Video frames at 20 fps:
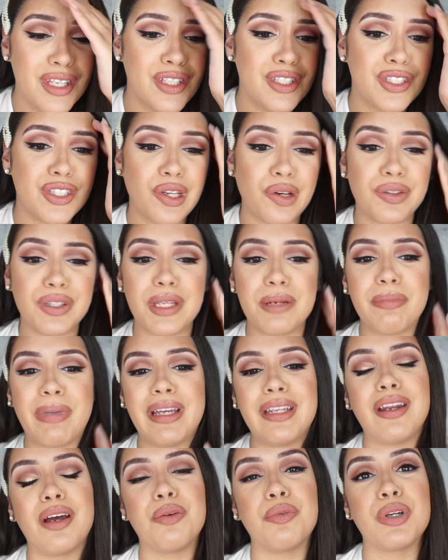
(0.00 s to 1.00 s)
So they
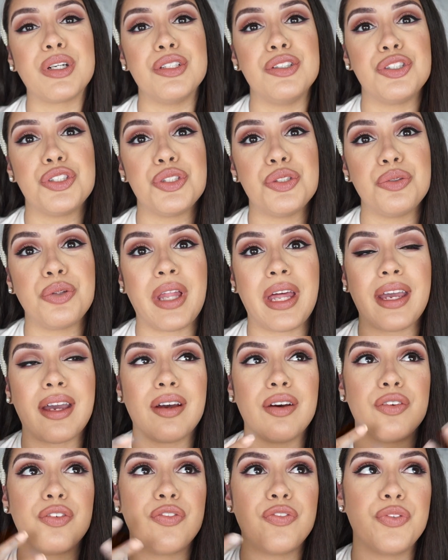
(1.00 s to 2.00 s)
might not want to do like
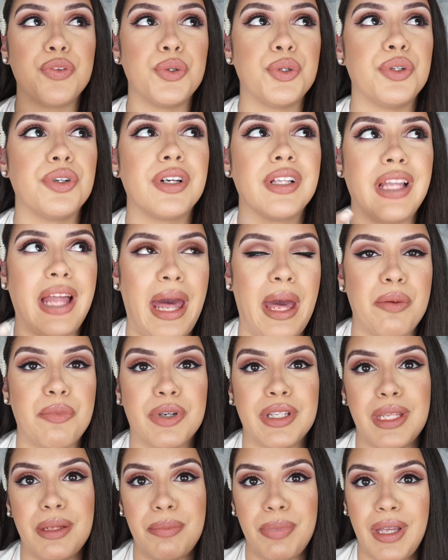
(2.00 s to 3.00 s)
a full glam
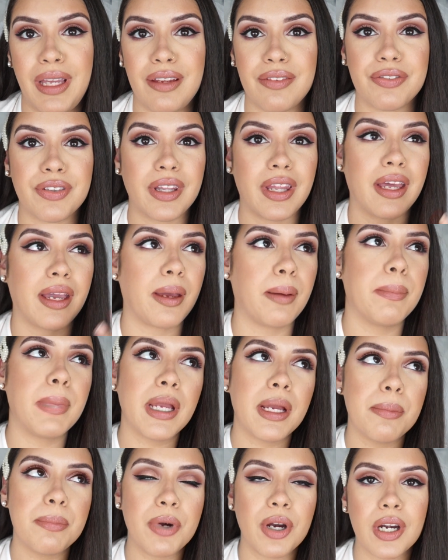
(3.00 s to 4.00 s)
where they pay for like a
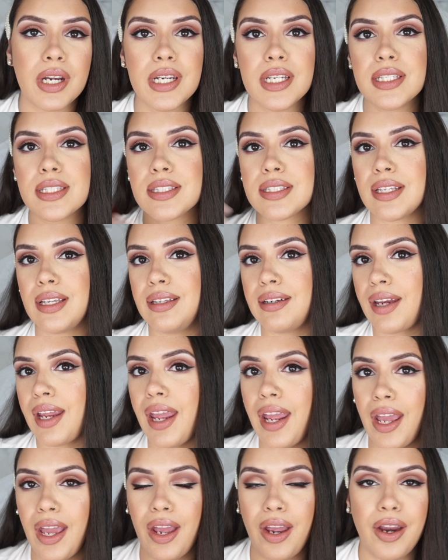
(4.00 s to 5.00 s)
makeup artist and
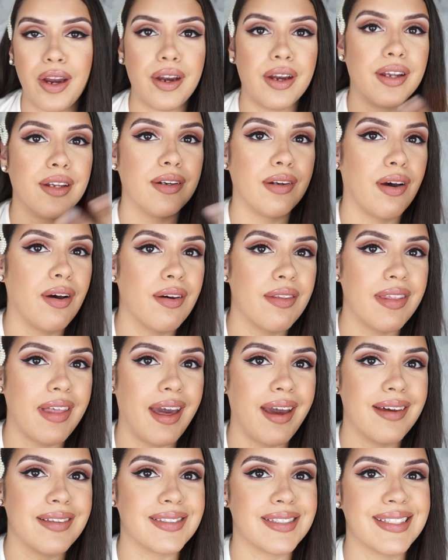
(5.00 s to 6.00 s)
hair and all
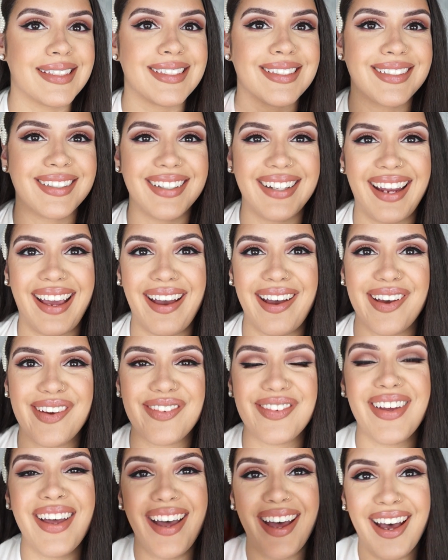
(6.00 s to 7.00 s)
that, since they're gonna
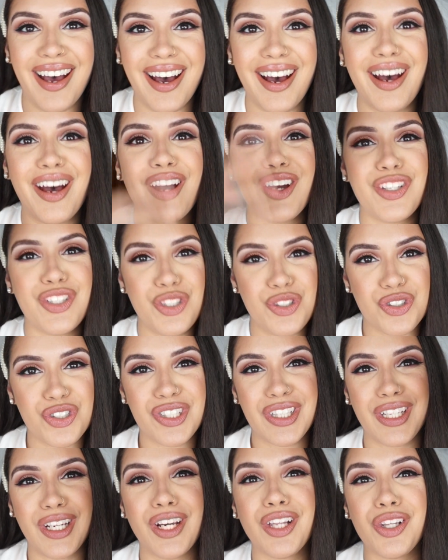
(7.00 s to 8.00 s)
have
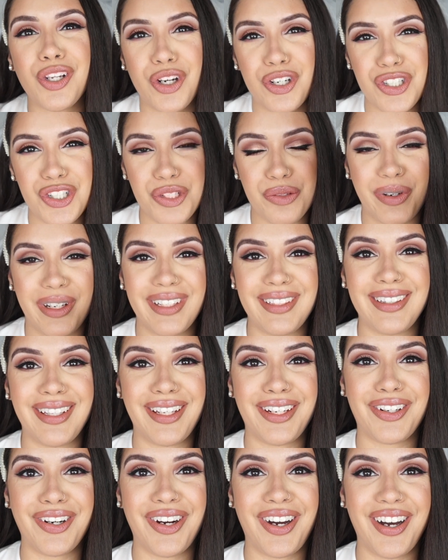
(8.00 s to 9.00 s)
usually a larger wedding
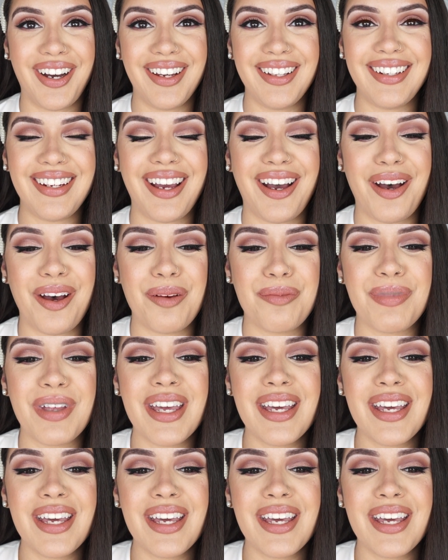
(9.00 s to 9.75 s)
later on.